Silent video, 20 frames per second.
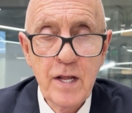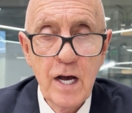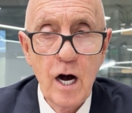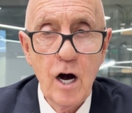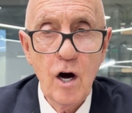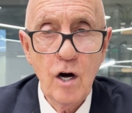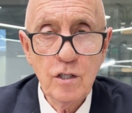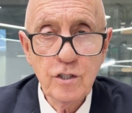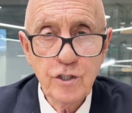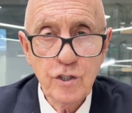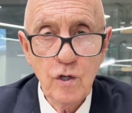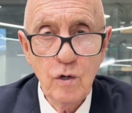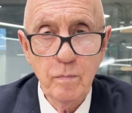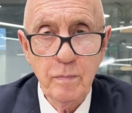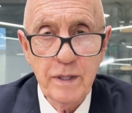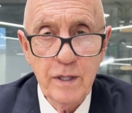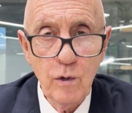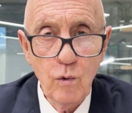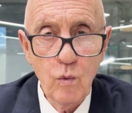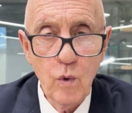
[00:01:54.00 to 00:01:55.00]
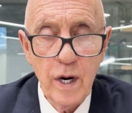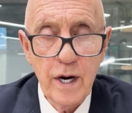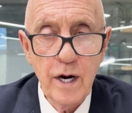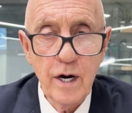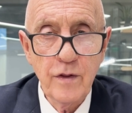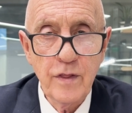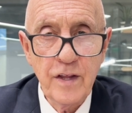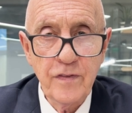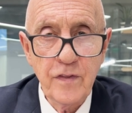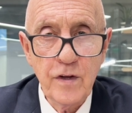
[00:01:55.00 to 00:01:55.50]
Also be aware
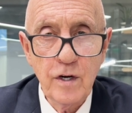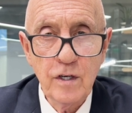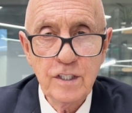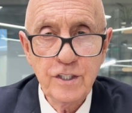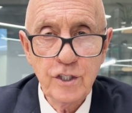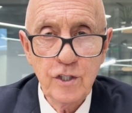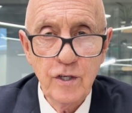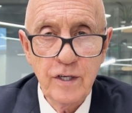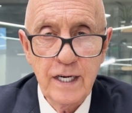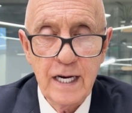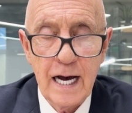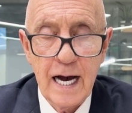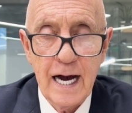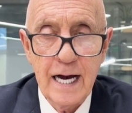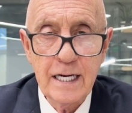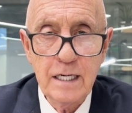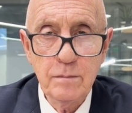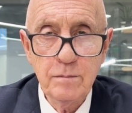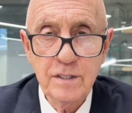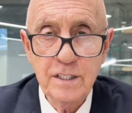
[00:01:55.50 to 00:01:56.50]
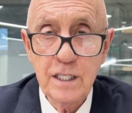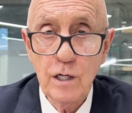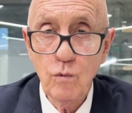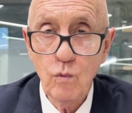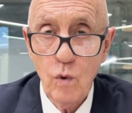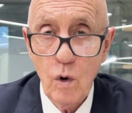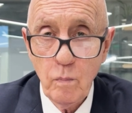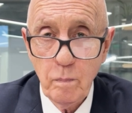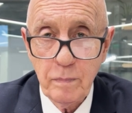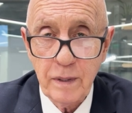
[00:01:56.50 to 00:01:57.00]
that there are certain items that
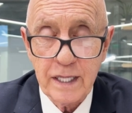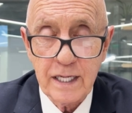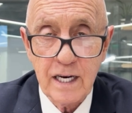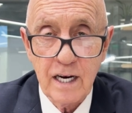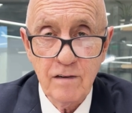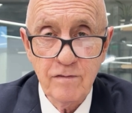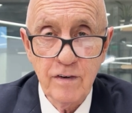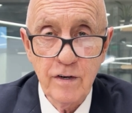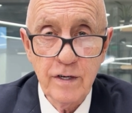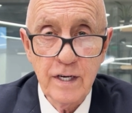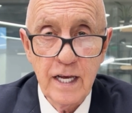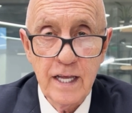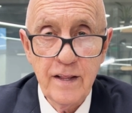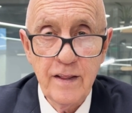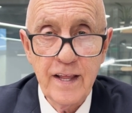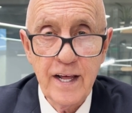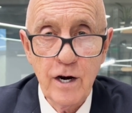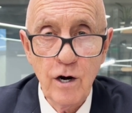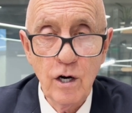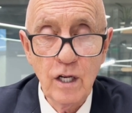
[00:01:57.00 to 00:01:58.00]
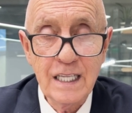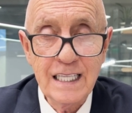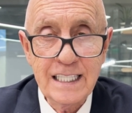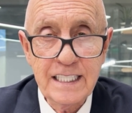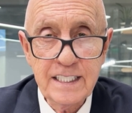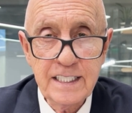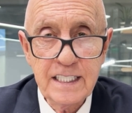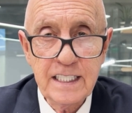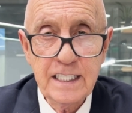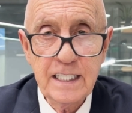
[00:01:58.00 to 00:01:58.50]
won't be covered that are
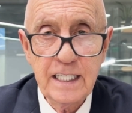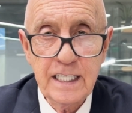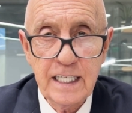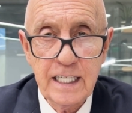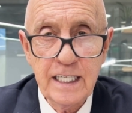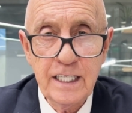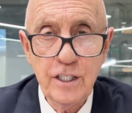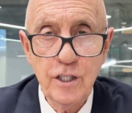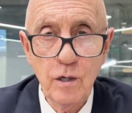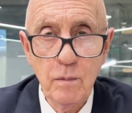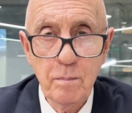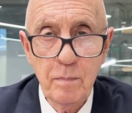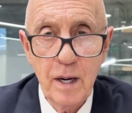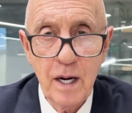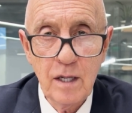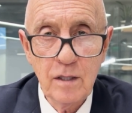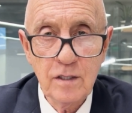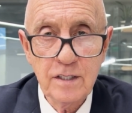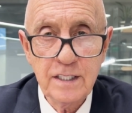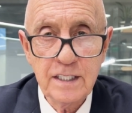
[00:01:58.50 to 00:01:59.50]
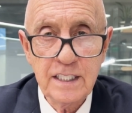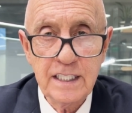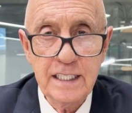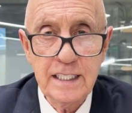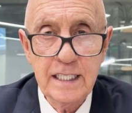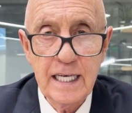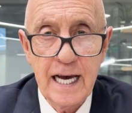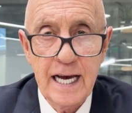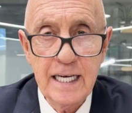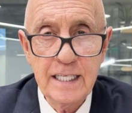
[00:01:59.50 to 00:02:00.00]
listed in your
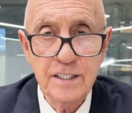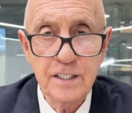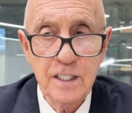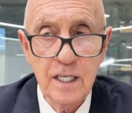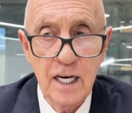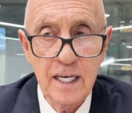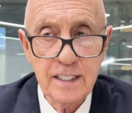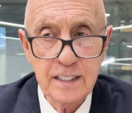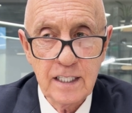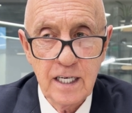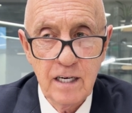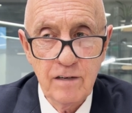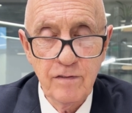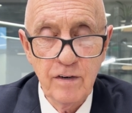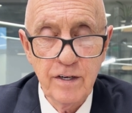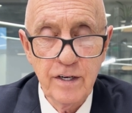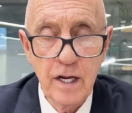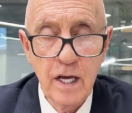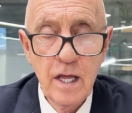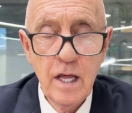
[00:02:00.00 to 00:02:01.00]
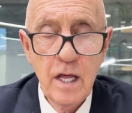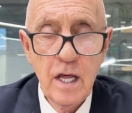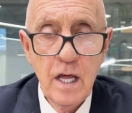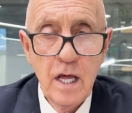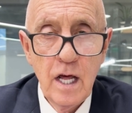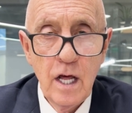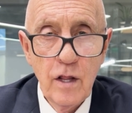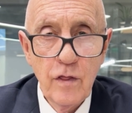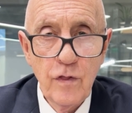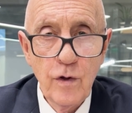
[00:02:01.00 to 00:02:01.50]
policy as not covered.
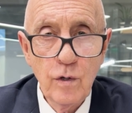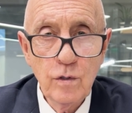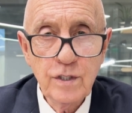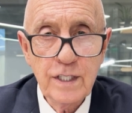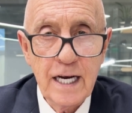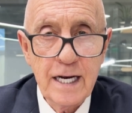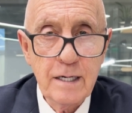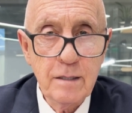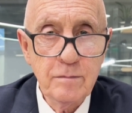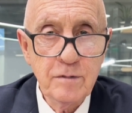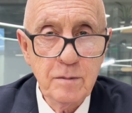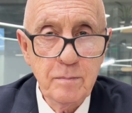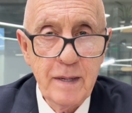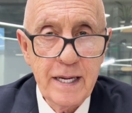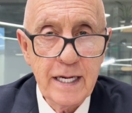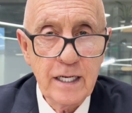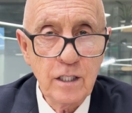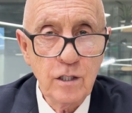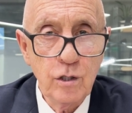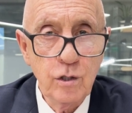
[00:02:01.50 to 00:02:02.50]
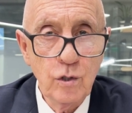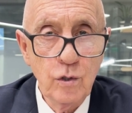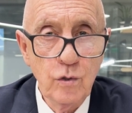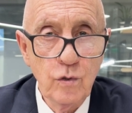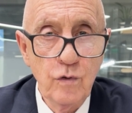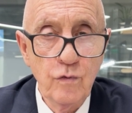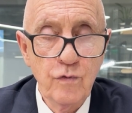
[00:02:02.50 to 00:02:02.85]
Those items may include